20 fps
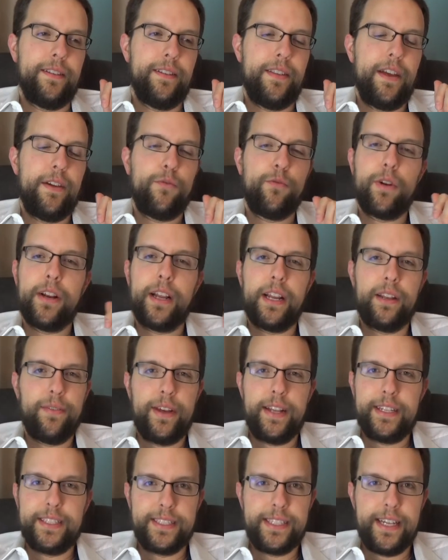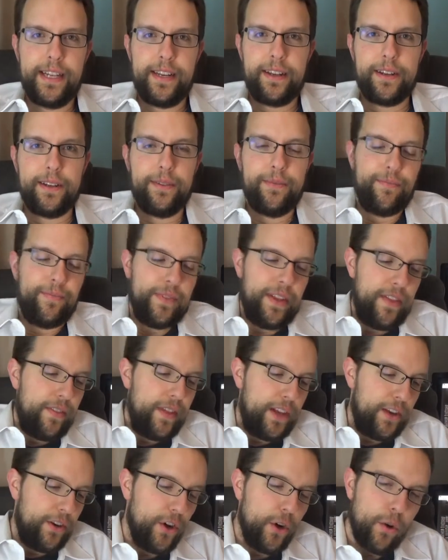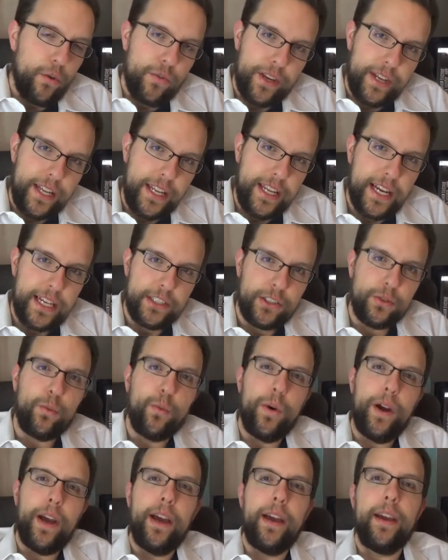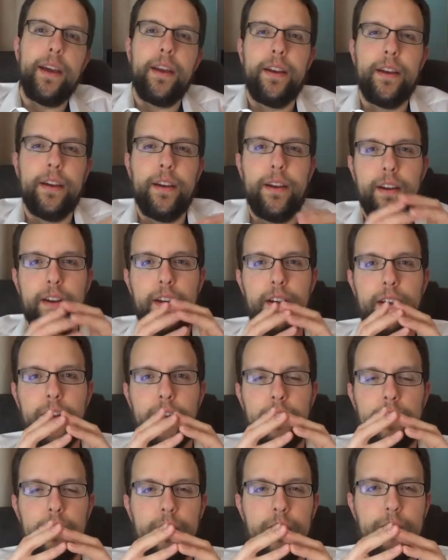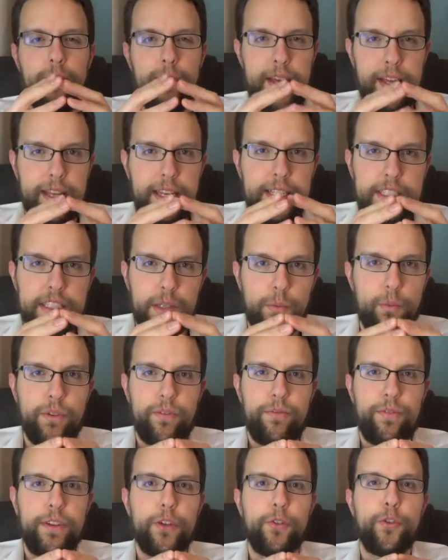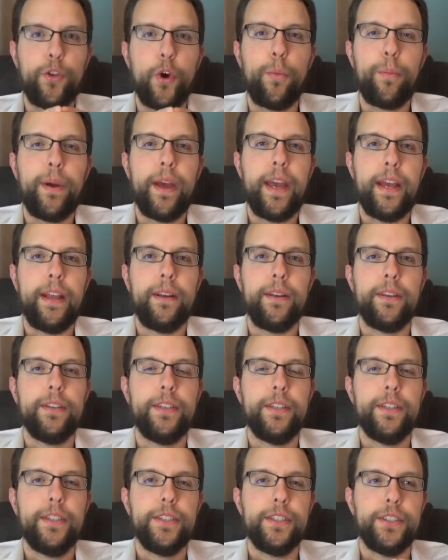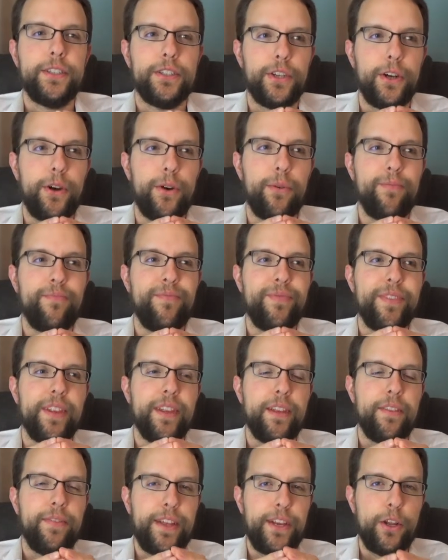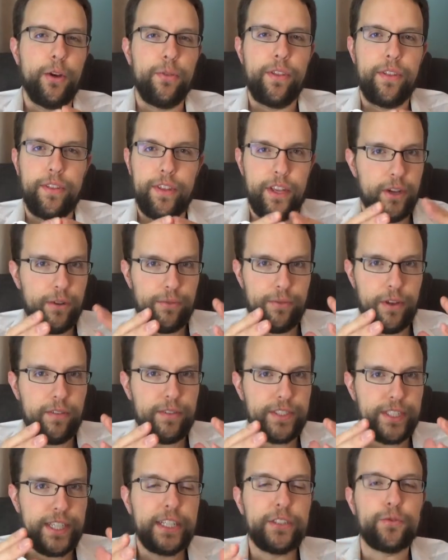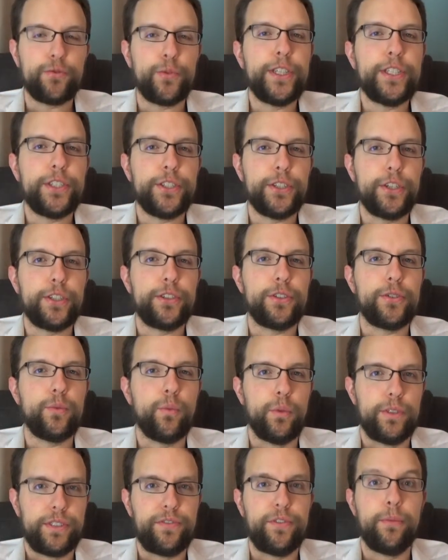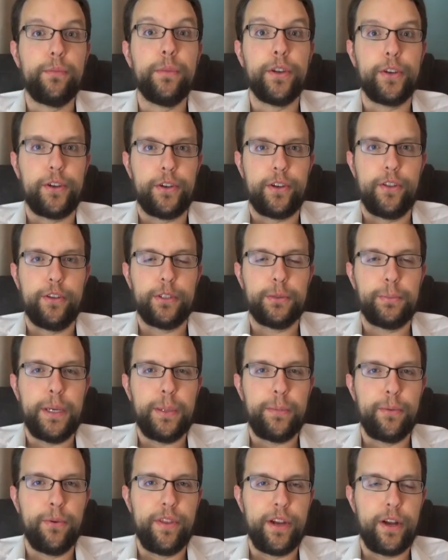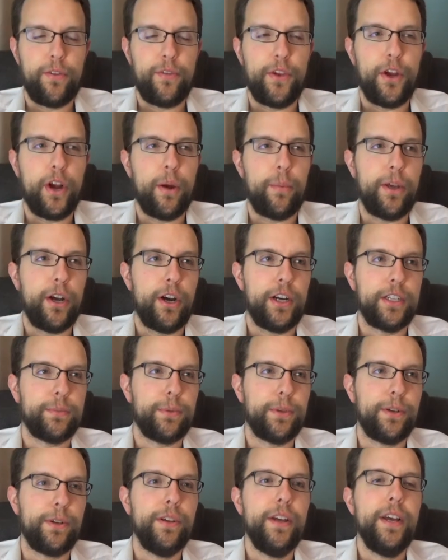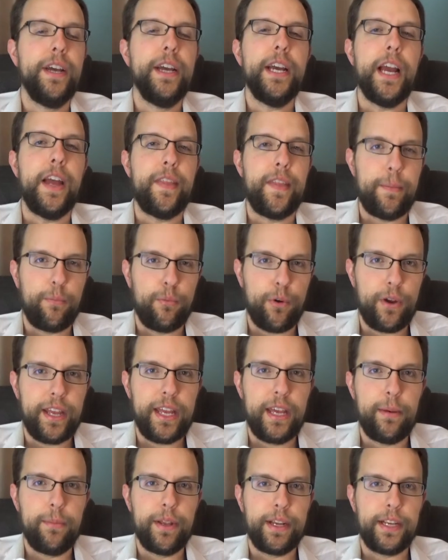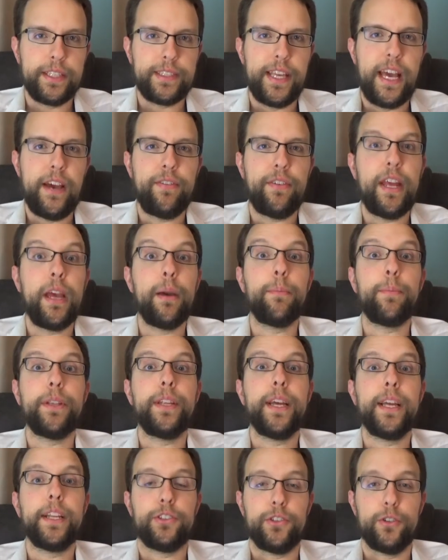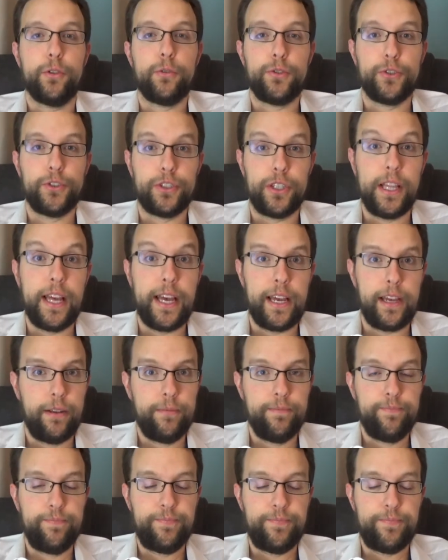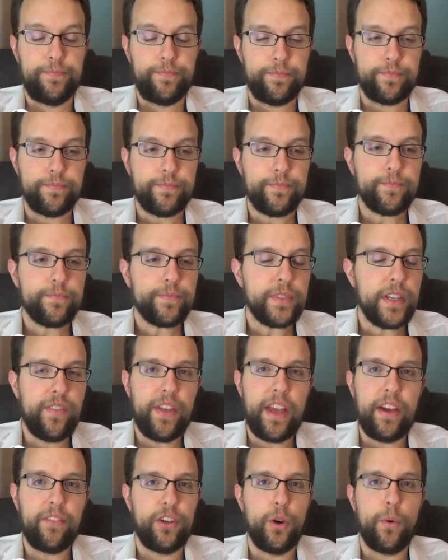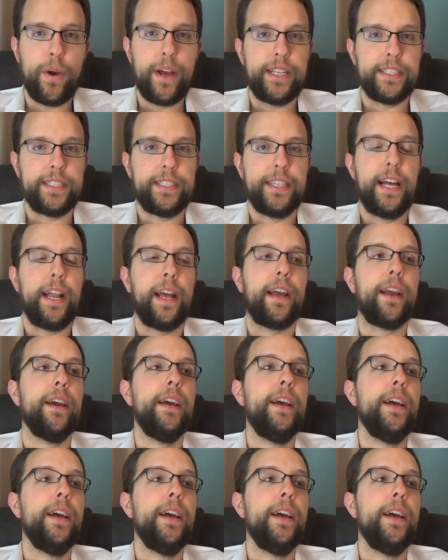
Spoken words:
they've run out of anesthetic, and they know that he has a way of making someone feel no pain. So they know that, obviously his research was familiar to those people there at the army hospital, and they bring him in because they have to amputate a soldier's leg, and they have no anesthetic,